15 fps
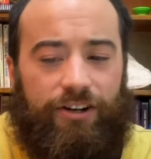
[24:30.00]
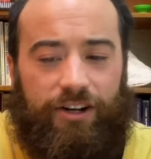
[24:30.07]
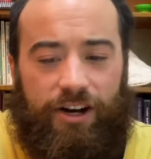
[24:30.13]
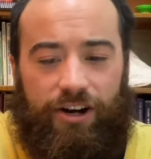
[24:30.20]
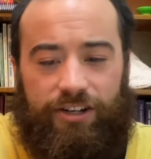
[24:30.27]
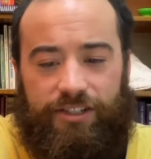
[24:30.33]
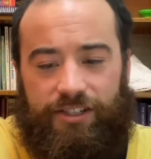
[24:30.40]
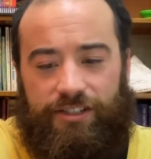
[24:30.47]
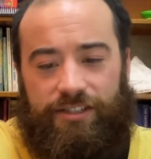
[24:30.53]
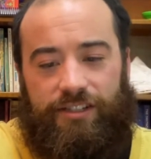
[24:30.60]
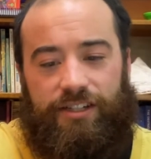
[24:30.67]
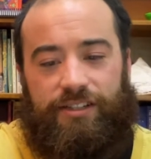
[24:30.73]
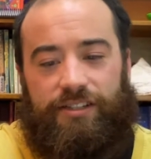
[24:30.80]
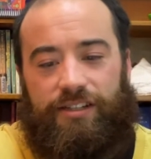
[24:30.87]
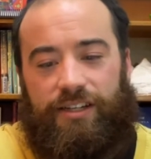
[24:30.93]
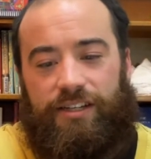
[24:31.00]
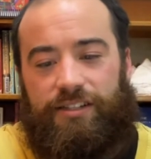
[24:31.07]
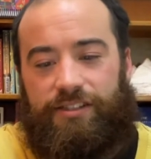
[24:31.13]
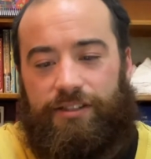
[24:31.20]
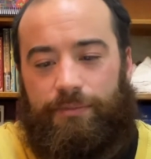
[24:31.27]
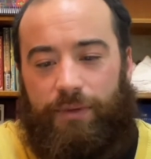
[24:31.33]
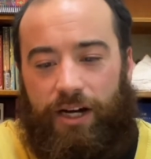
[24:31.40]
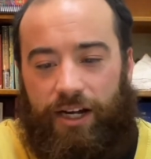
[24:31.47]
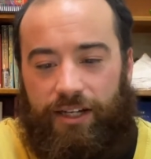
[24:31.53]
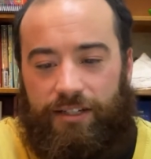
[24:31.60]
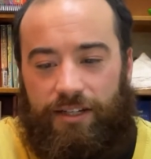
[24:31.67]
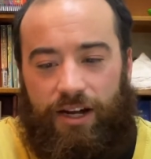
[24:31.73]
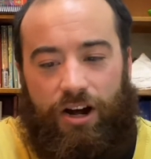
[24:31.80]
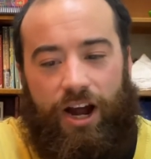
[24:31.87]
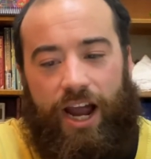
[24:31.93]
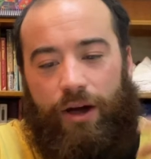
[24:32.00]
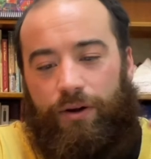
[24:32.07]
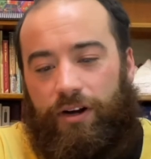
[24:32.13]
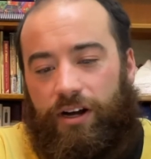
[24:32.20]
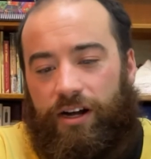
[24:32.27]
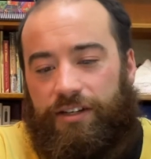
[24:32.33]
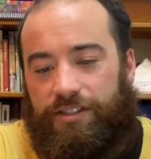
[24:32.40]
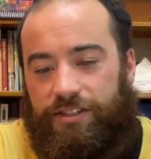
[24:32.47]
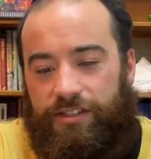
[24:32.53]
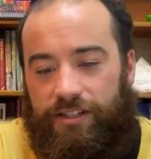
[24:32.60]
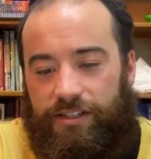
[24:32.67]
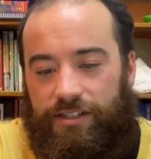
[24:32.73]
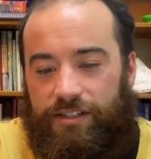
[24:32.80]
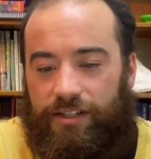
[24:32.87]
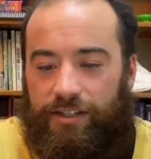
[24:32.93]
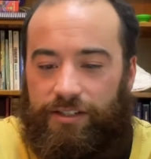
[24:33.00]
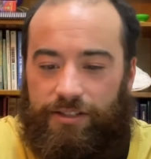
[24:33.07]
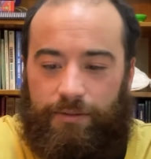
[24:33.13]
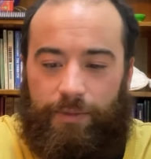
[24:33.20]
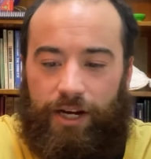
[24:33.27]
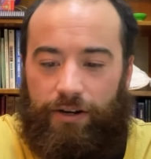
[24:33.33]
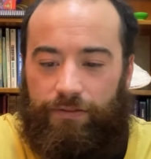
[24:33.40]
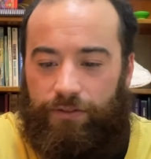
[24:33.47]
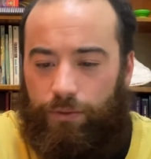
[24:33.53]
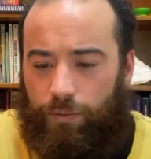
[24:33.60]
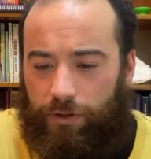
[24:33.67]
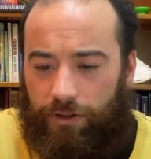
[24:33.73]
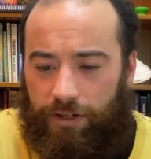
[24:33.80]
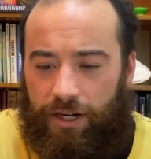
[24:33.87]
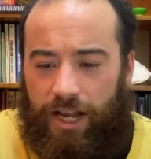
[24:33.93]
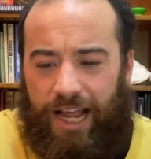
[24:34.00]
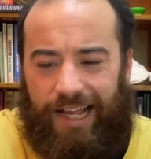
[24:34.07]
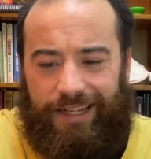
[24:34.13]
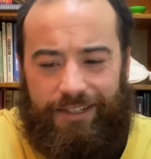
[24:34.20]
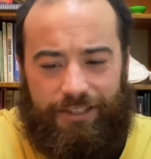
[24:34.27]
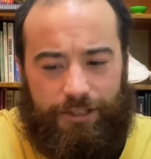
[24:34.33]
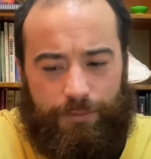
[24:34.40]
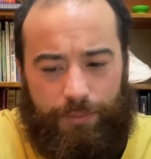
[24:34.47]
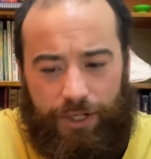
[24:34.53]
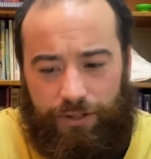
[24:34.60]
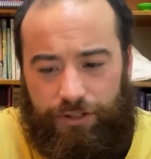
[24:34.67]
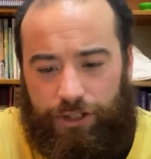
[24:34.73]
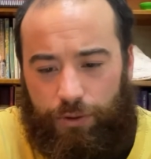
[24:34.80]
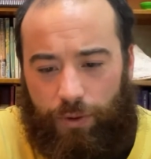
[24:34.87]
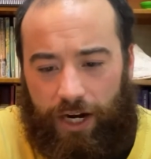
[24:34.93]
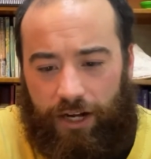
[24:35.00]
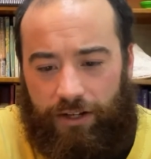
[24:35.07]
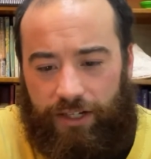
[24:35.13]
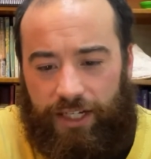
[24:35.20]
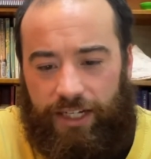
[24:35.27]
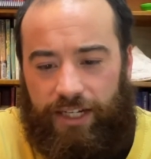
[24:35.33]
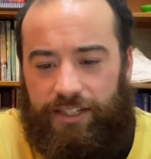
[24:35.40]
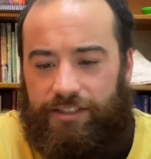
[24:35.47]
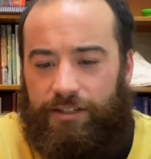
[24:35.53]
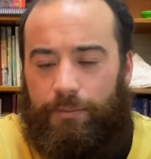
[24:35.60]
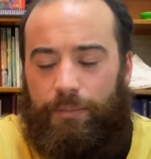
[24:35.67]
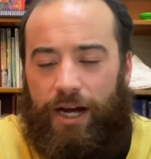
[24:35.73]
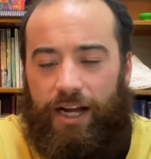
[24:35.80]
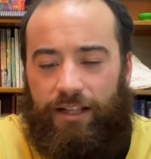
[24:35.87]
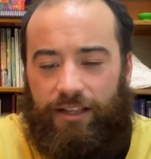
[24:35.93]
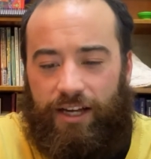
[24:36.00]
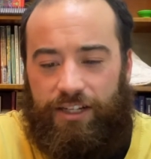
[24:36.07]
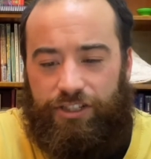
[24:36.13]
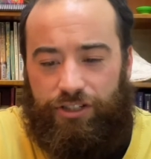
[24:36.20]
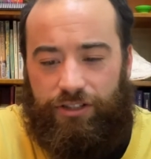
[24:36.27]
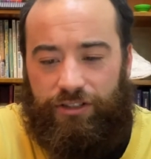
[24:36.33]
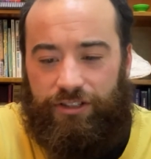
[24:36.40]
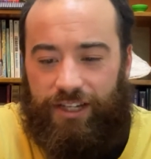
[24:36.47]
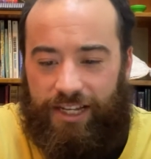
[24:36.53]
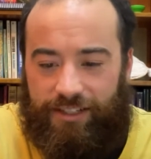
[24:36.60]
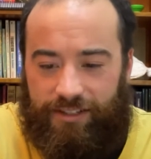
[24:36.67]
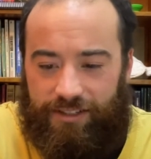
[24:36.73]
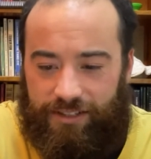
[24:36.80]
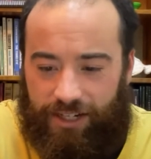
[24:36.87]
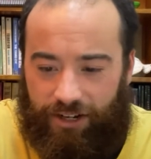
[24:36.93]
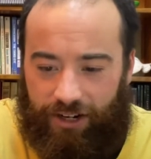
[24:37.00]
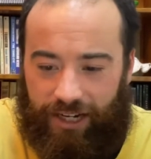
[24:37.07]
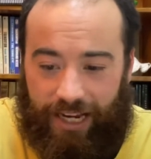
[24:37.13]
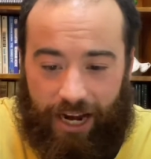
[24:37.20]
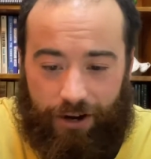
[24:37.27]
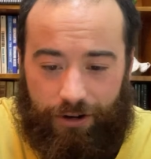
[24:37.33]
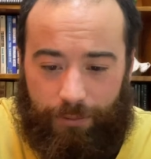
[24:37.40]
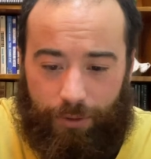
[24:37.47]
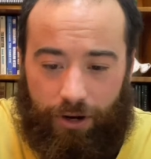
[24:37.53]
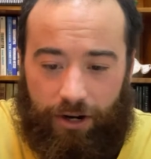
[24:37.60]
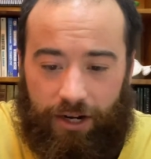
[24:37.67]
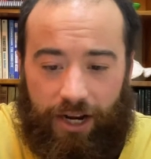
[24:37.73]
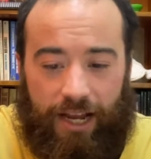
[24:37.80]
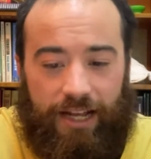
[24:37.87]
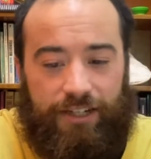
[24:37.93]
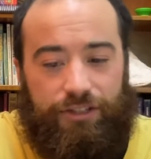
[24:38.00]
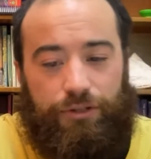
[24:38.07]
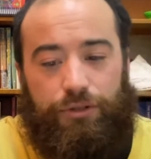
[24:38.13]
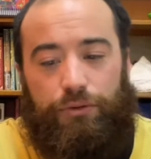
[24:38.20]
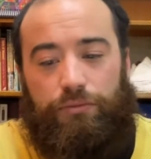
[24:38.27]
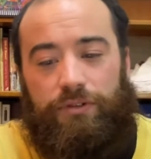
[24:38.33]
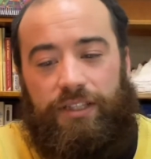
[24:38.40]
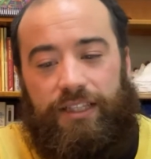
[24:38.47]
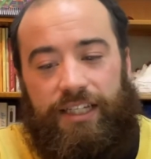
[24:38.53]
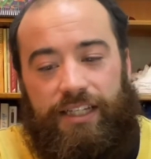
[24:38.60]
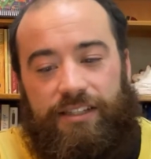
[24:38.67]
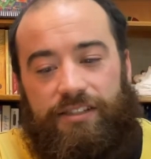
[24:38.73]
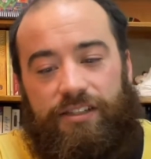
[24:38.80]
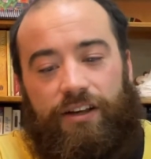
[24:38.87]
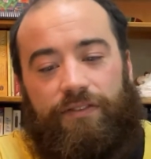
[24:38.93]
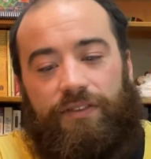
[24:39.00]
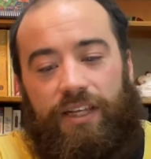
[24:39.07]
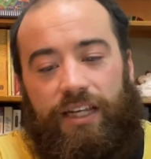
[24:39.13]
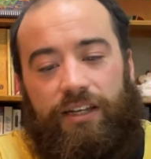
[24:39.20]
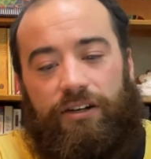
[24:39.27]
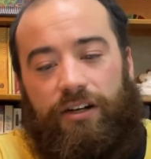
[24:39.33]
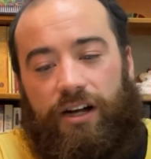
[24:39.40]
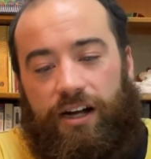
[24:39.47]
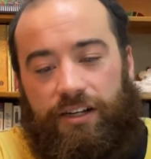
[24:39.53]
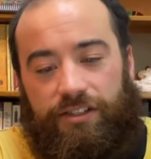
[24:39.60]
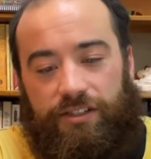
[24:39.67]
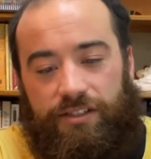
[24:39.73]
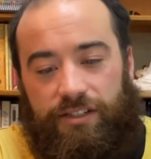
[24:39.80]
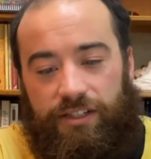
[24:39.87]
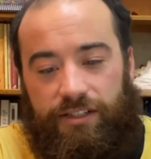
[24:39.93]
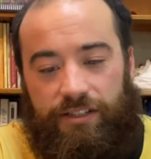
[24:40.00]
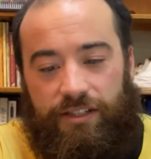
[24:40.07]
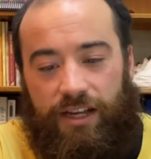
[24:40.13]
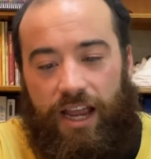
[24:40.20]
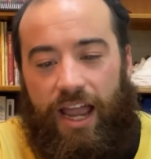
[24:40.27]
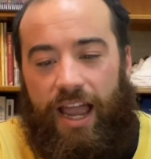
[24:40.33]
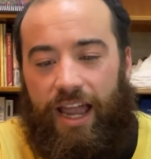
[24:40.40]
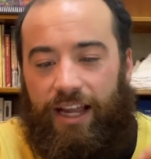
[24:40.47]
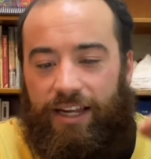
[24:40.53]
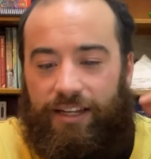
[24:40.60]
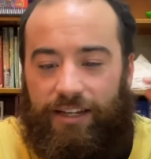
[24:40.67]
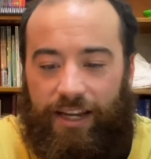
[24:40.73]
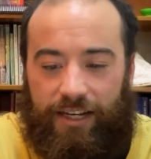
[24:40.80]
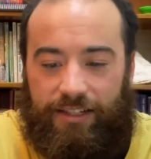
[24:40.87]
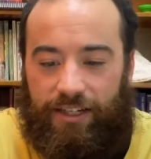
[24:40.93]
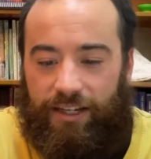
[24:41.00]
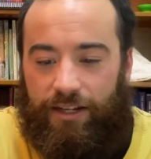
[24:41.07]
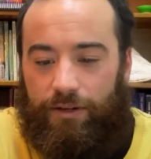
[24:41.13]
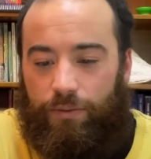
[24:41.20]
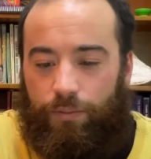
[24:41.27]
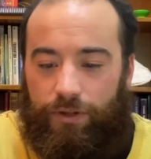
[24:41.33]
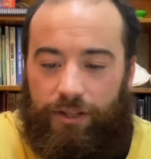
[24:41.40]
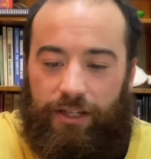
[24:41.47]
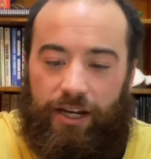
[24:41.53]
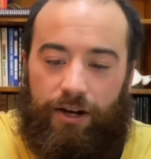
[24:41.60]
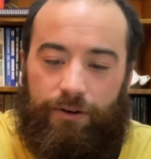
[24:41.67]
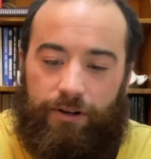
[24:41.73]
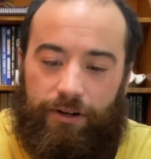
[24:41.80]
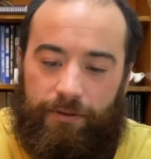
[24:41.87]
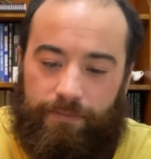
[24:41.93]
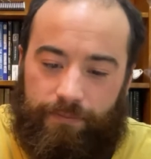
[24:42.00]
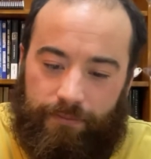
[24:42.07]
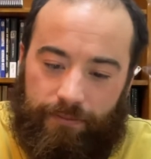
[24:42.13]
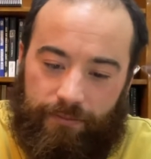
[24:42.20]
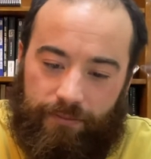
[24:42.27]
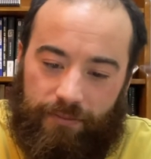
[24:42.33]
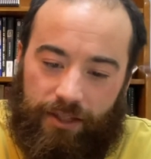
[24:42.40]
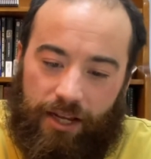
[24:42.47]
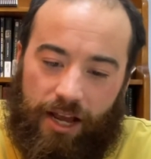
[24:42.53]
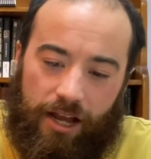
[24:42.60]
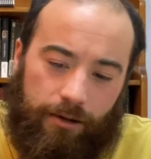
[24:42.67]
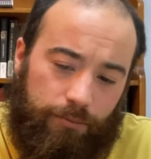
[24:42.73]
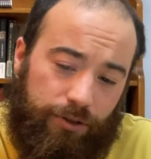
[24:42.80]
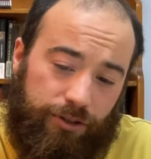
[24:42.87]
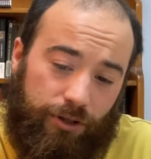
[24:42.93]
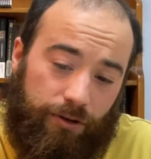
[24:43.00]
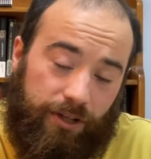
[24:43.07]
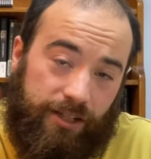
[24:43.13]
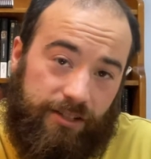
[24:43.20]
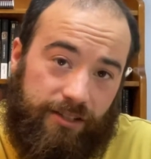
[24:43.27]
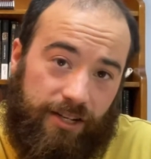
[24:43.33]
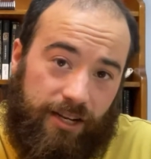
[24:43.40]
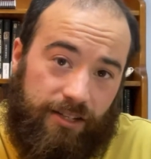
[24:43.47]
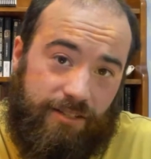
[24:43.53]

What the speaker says: Inner consciousness is the mind. Outer consciousness is the matter of the world. Spirituality is the biological necessary counterpart to the release of the inner consciousness and connecting it with the outer. Plotinus